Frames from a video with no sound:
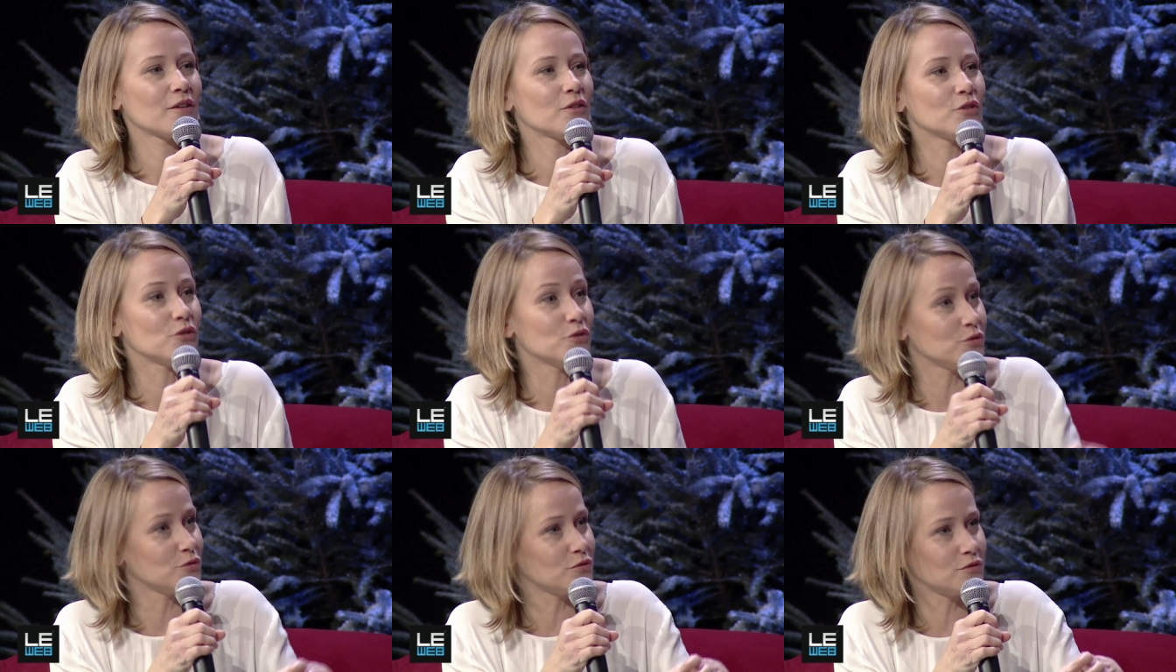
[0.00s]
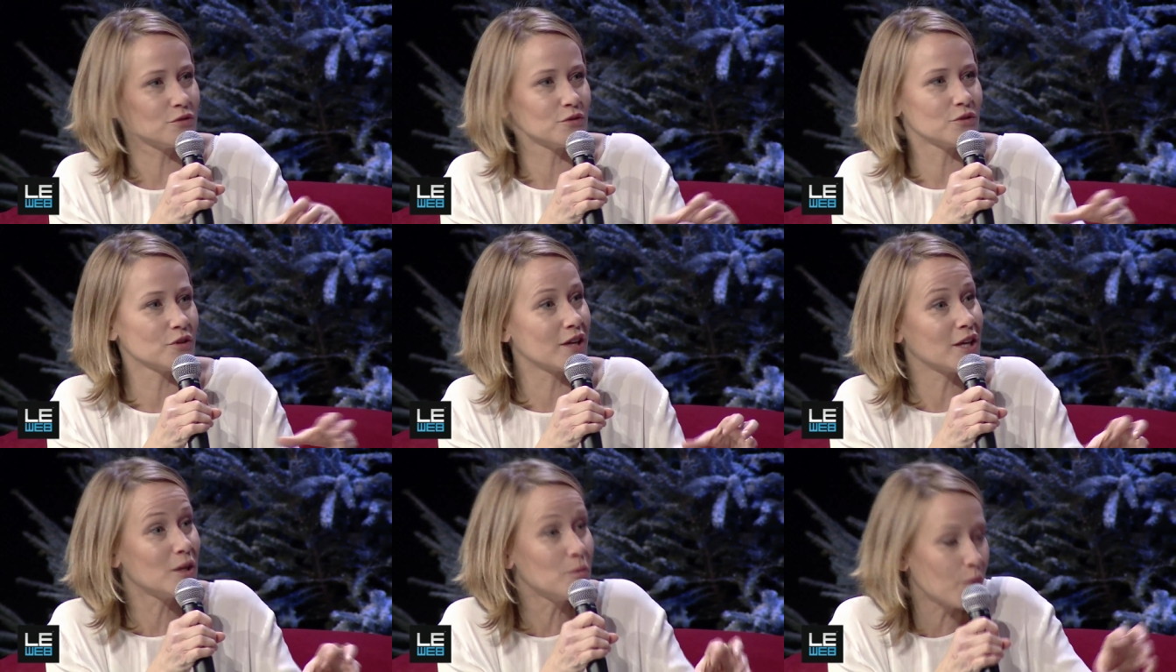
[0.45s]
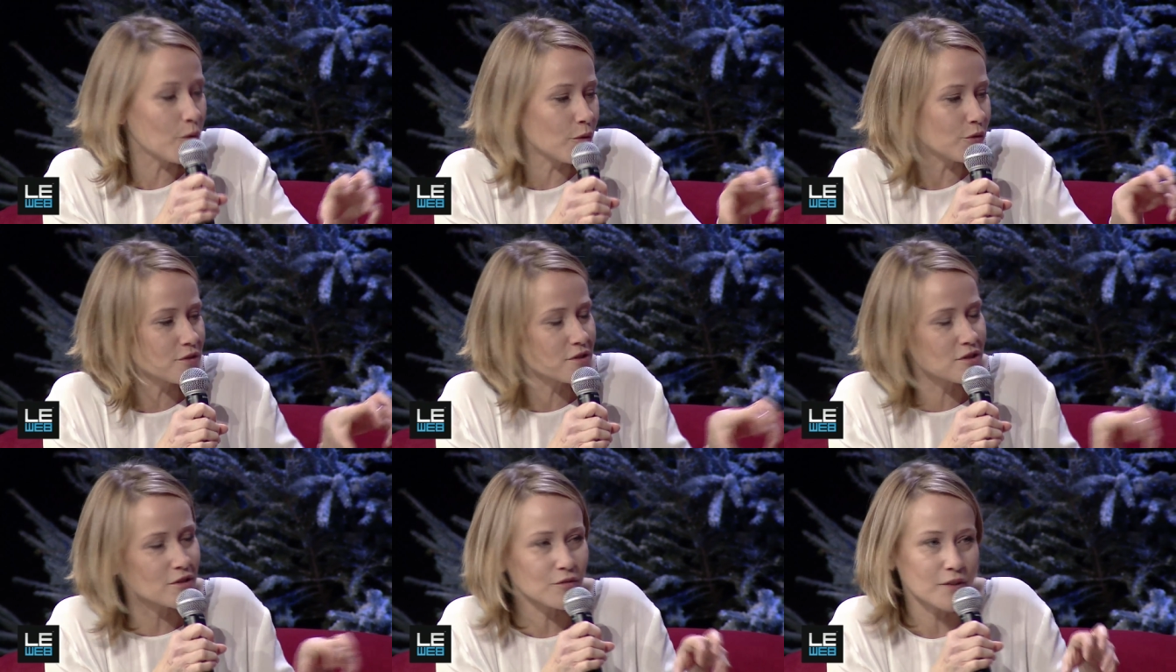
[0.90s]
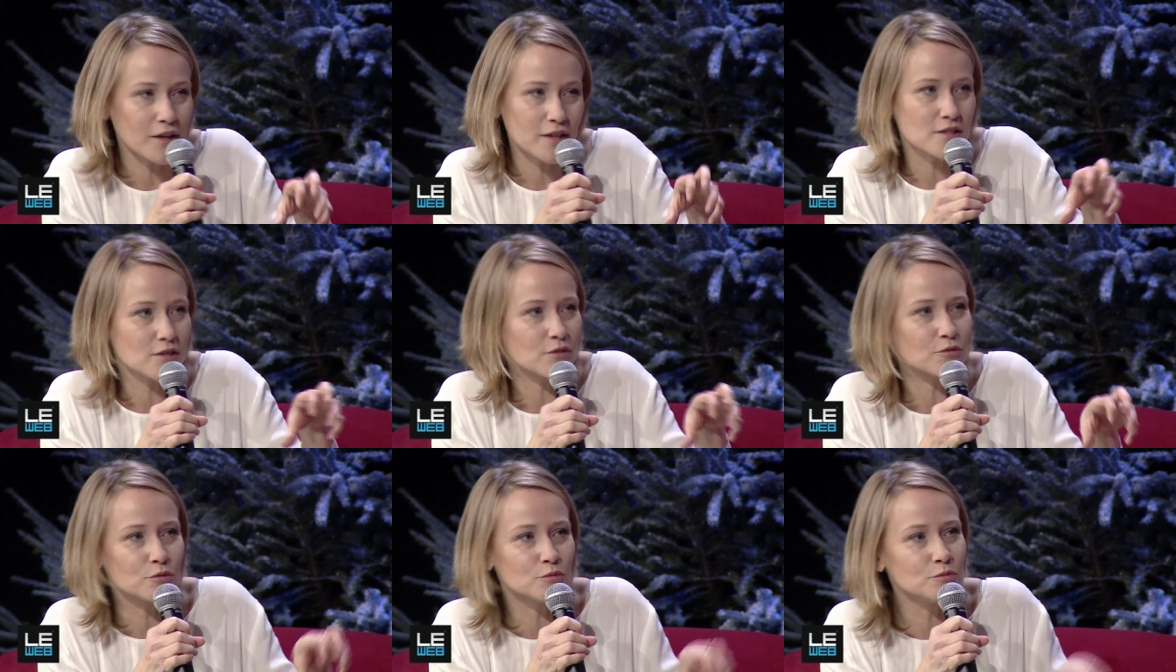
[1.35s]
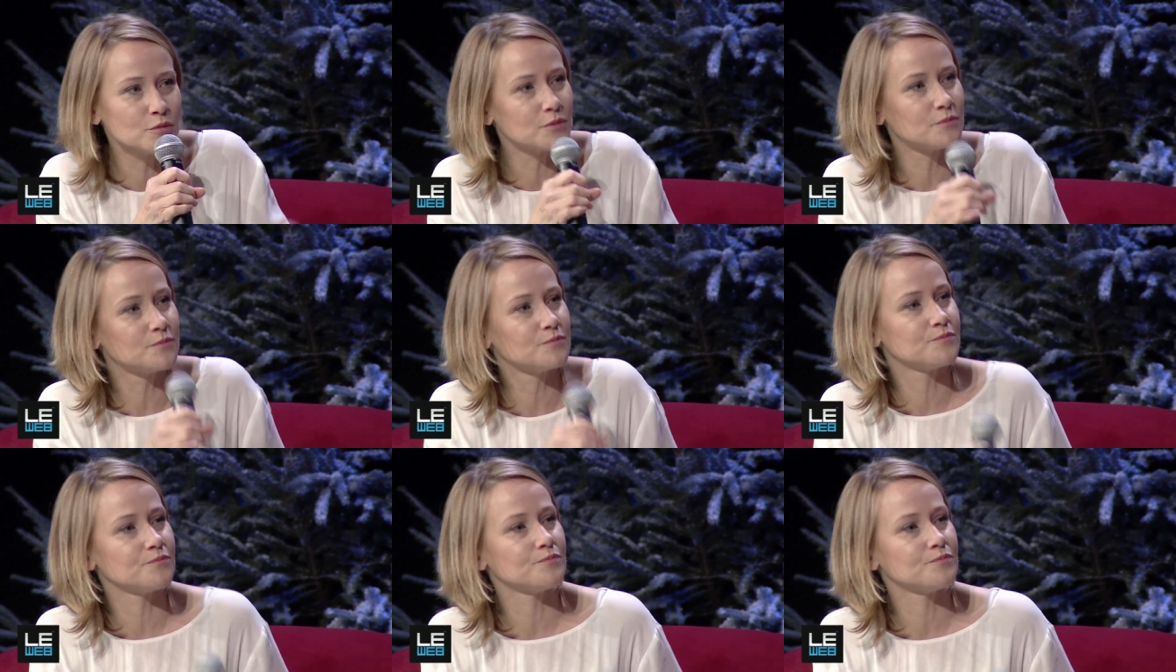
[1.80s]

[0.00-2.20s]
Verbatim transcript: you know the, the key points of AXA Group?